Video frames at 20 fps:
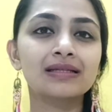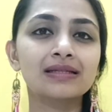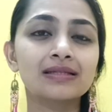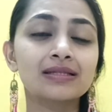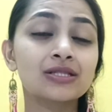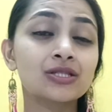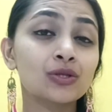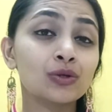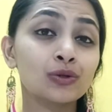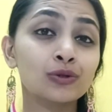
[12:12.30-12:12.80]

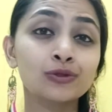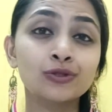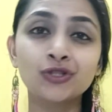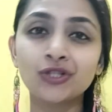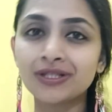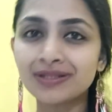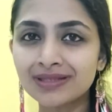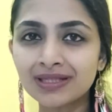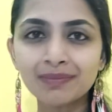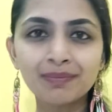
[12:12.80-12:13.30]
So
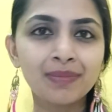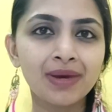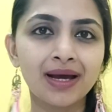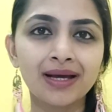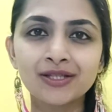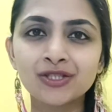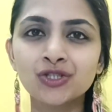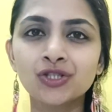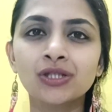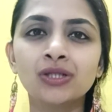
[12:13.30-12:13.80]
just
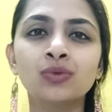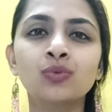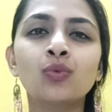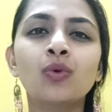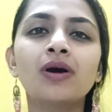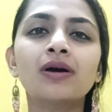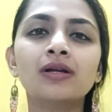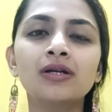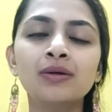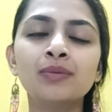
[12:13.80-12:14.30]
imagine
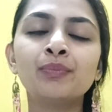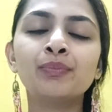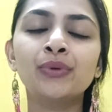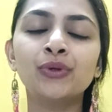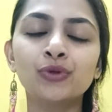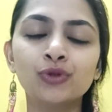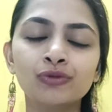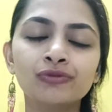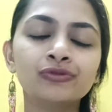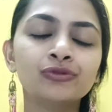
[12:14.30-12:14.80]
what a
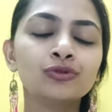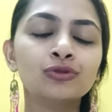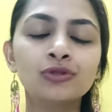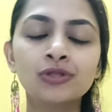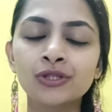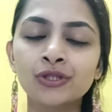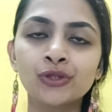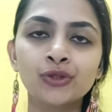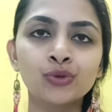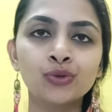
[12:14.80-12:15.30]

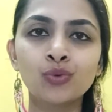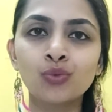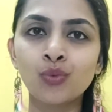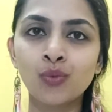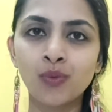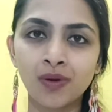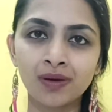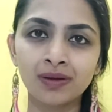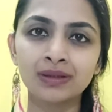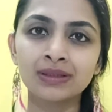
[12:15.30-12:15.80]
beautiful new
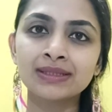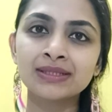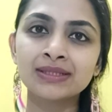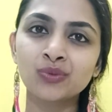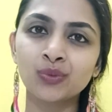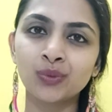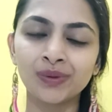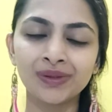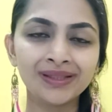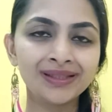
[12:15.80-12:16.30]
world
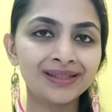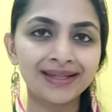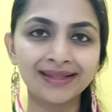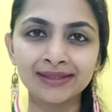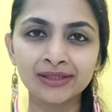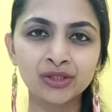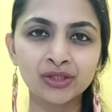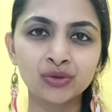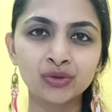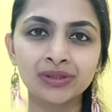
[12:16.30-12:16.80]
we
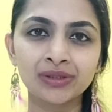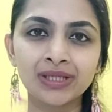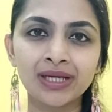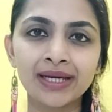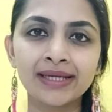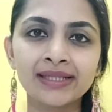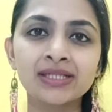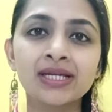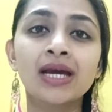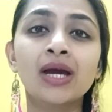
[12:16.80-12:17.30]
can
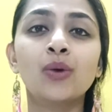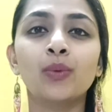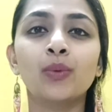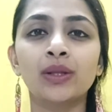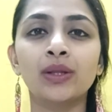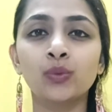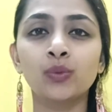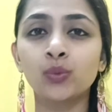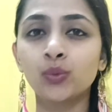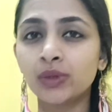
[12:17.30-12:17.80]
create
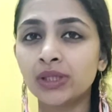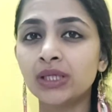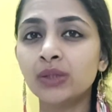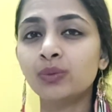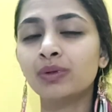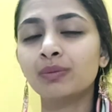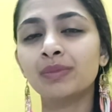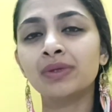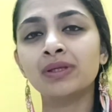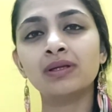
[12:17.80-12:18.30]
when we
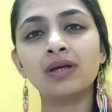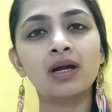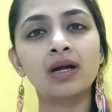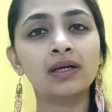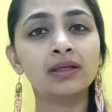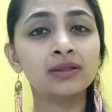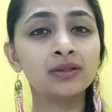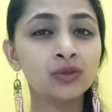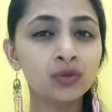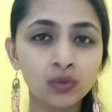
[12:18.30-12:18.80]
women are
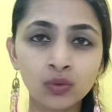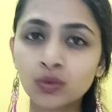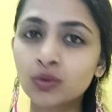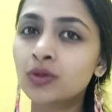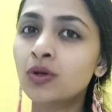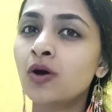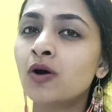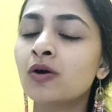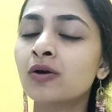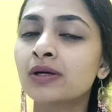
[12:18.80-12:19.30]
no
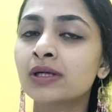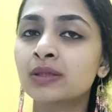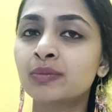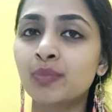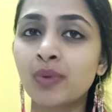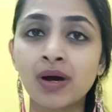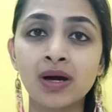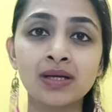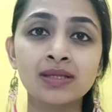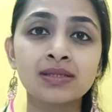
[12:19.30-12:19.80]
longer
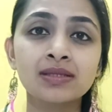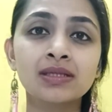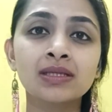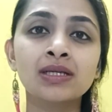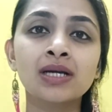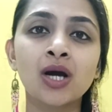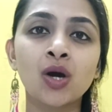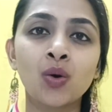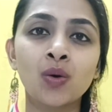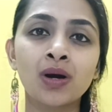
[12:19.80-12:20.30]
passing
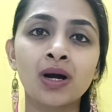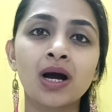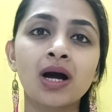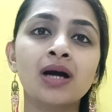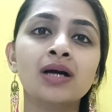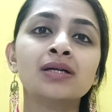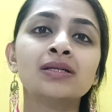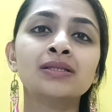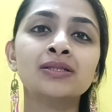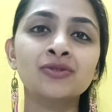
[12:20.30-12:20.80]
our
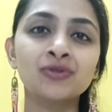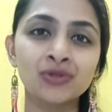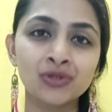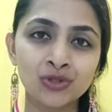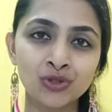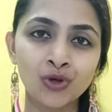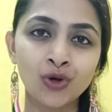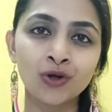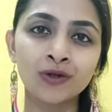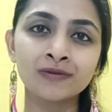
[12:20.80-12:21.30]

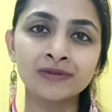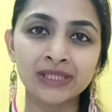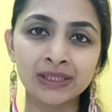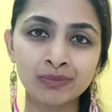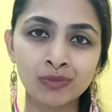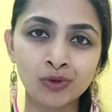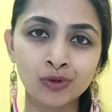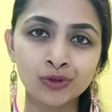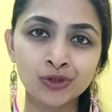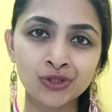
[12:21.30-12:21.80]
unresolved
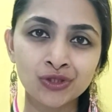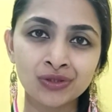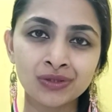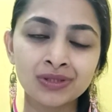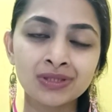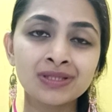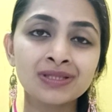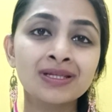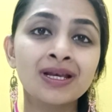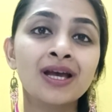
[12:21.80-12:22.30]

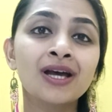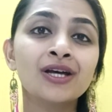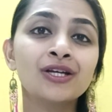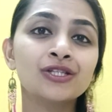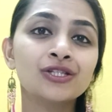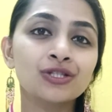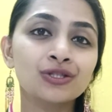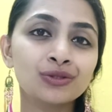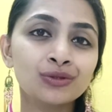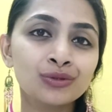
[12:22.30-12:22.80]
emotions
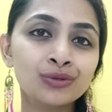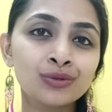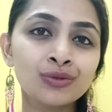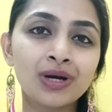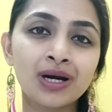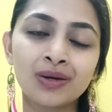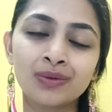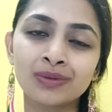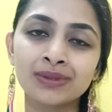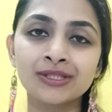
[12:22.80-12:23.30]
to
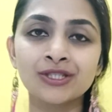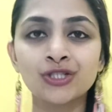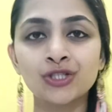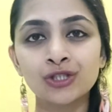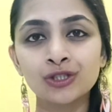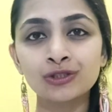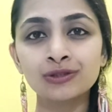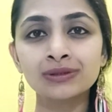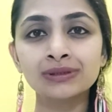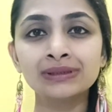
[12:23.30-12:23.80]
our
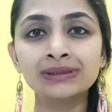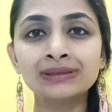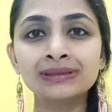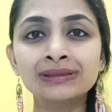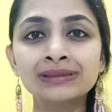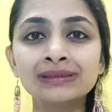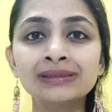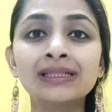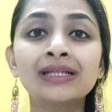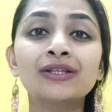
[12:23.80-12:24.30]

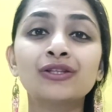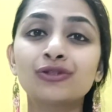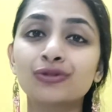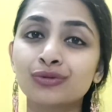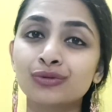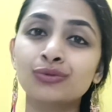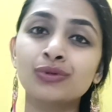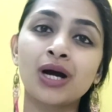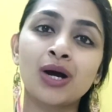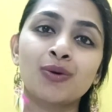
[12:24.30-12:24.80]
children
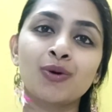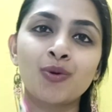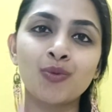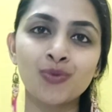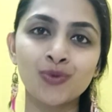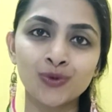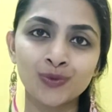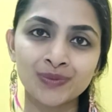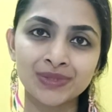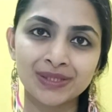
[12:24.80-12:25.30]
through our
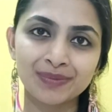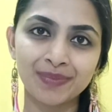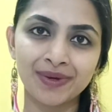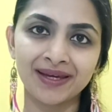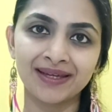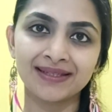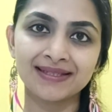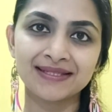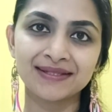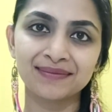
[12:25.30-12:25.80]
womb
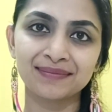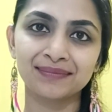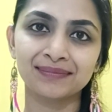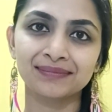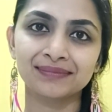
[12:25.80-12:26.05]
space.